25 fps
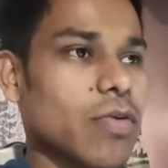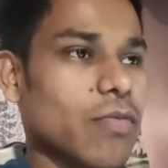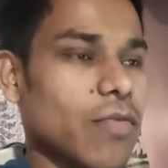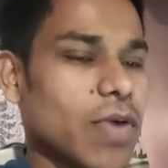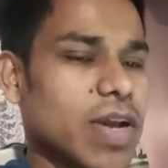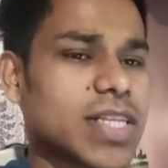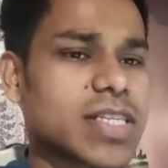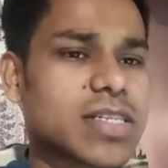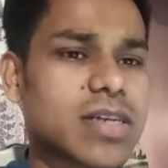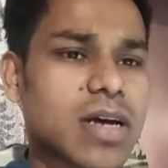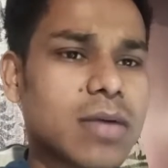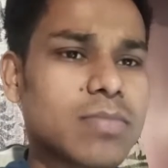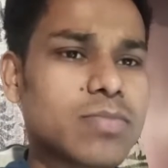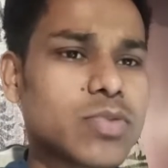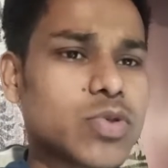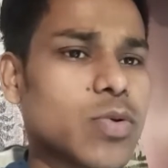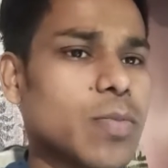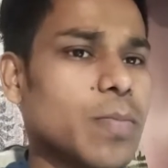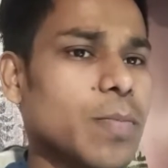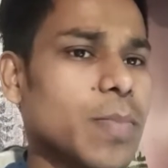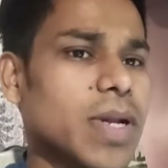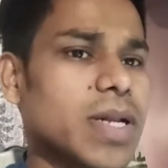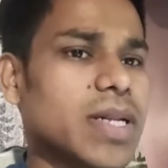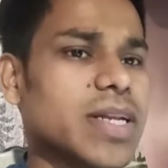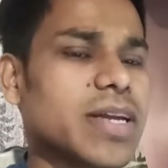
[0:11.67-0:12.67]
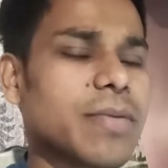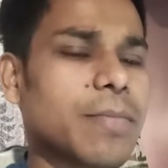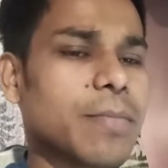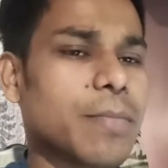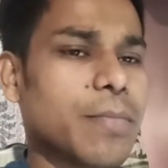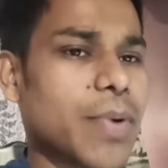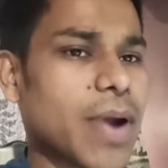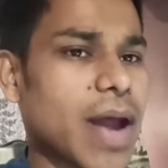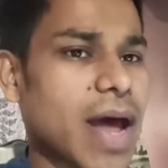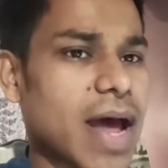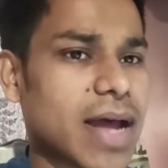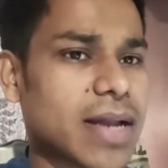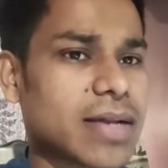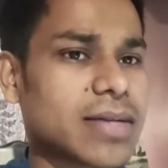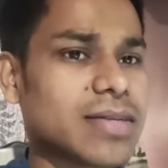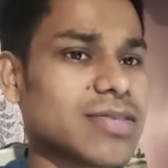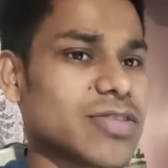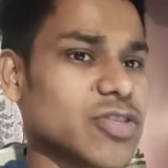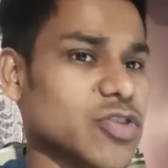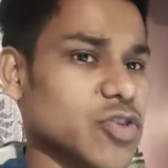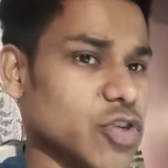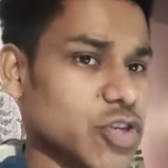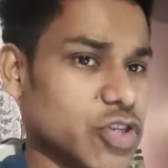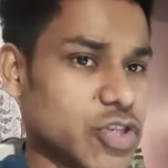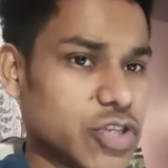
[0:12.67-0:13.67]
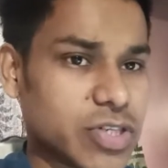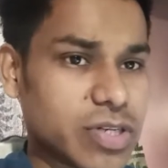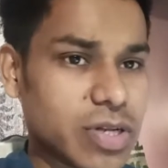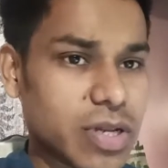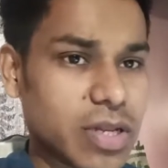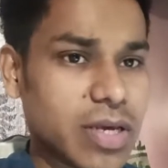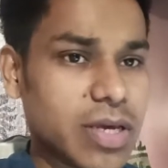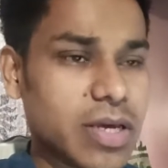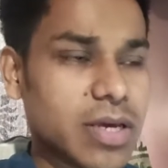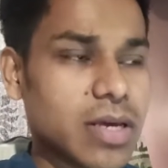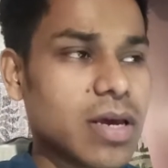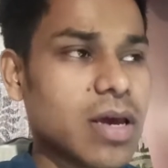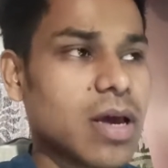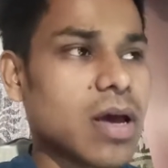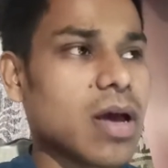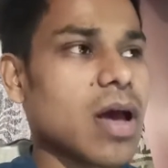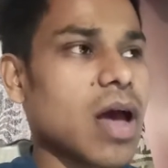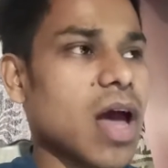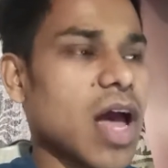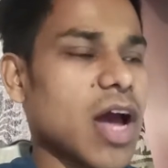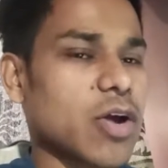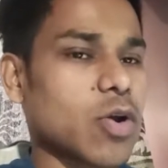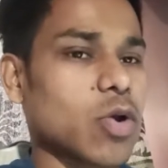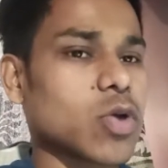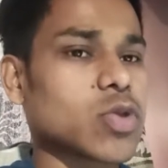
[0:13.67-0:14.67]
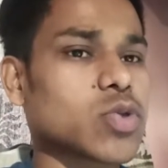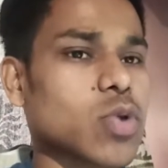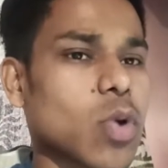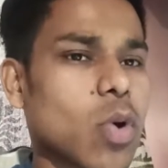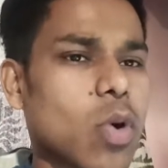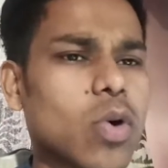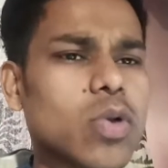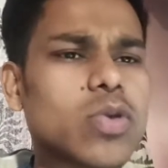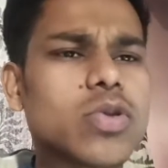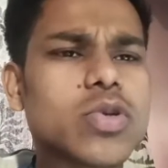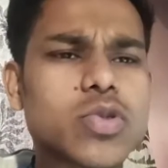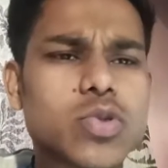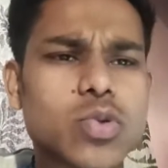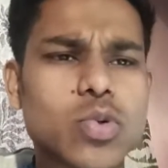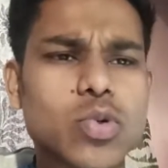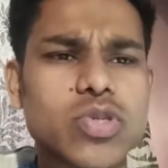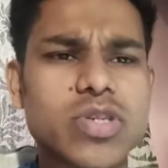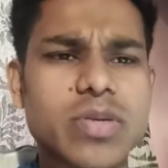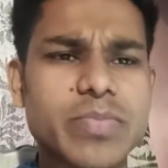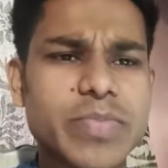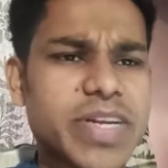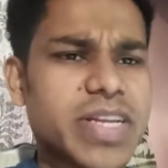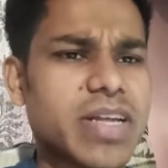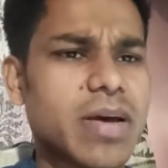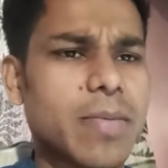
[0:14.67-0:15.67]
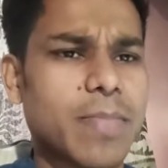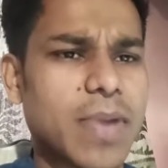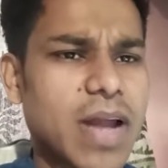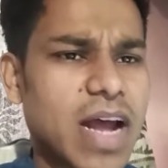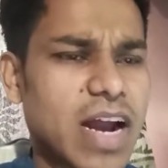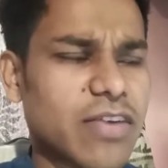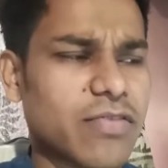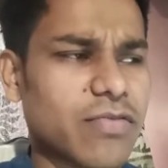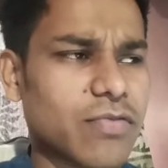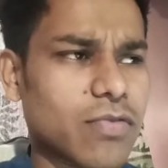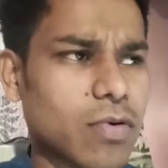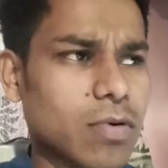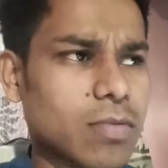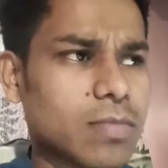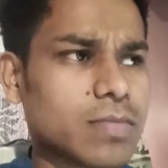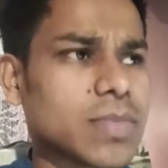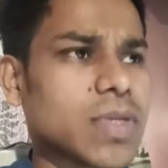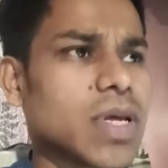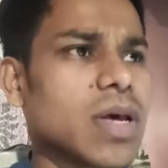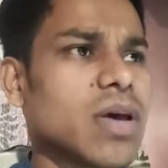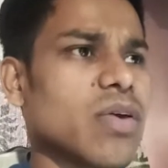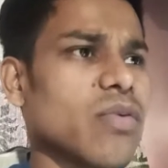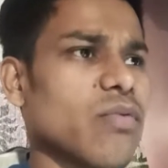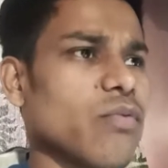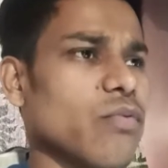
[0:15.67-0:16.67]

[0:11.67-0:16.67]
When it's come to building brand digitally across all the social media platform,